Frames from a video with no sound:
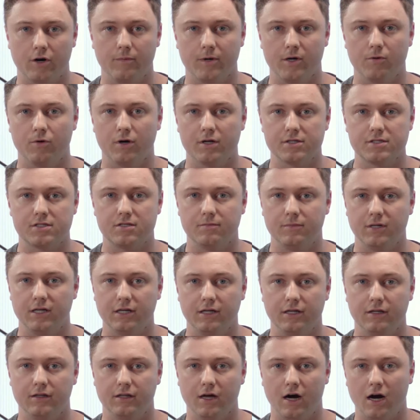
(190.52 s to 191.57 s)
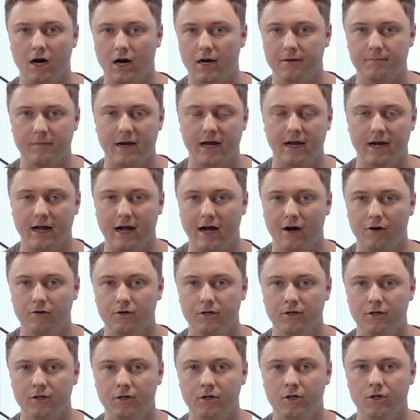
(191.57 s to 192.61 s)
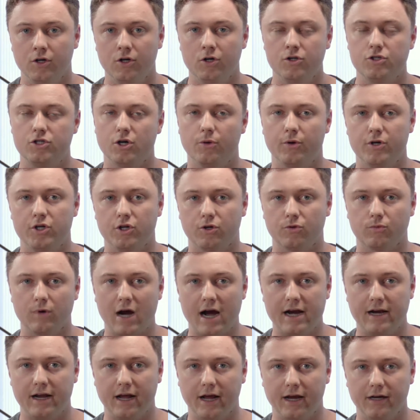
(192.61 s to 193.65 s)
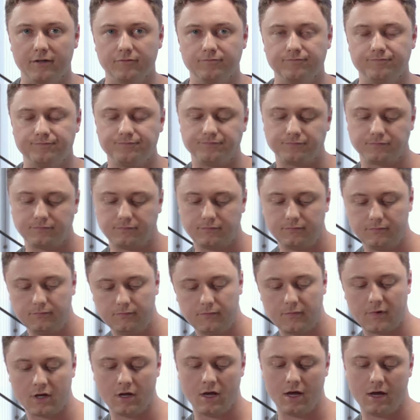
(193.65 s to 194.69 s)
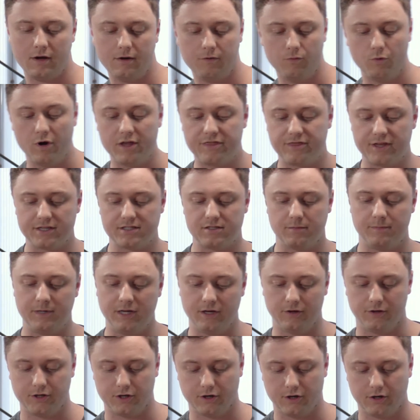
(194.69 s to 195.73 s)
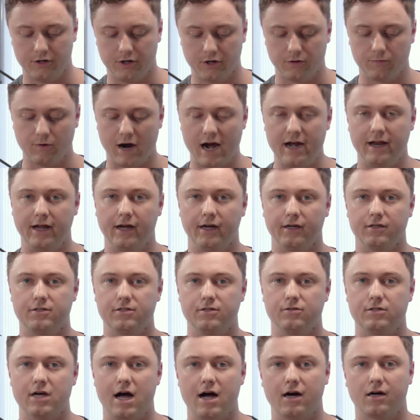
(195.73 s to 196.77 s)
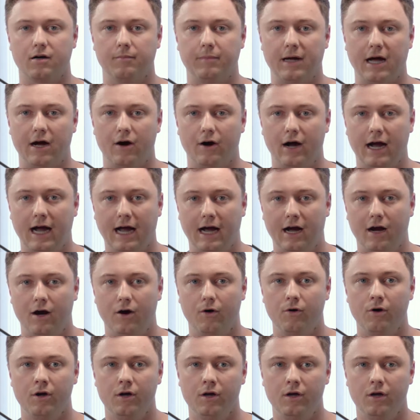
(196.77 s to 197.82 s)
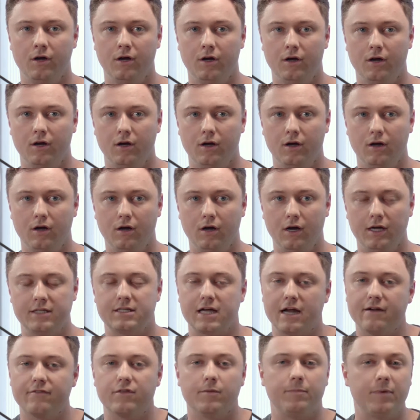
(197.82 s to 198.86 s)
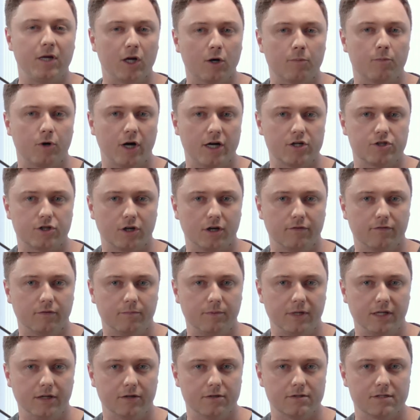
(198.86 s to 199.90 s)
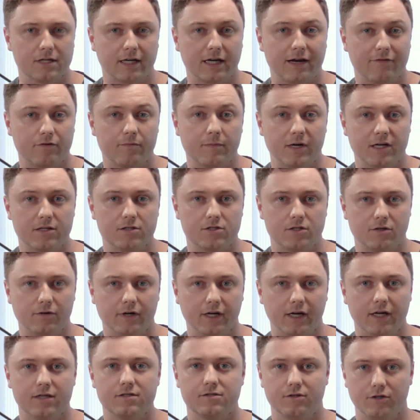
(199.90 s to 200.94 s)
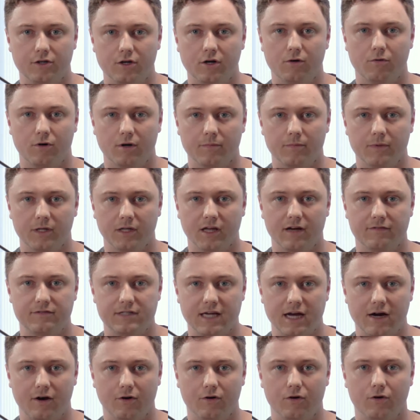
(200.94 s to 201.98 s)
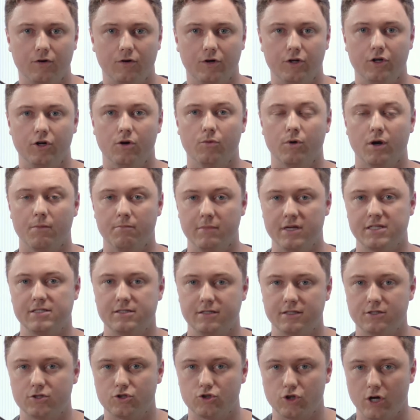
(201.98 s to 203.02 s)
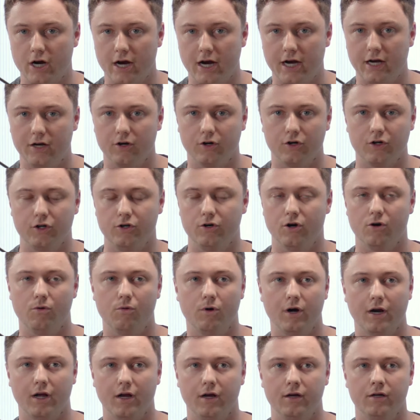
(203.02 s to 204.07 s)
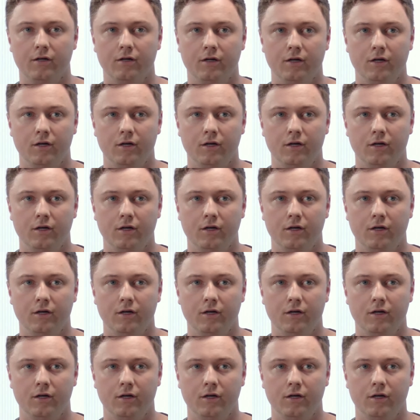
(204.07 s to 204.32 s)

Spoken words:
nobody wants to be the odd man out. So when you're writing with this appeal, you're writing to talk about how it's kind of the peer pressure of appeals, like everybody's doing it, so you don't want to be left out, or you don't want to miss this train, or you don't want to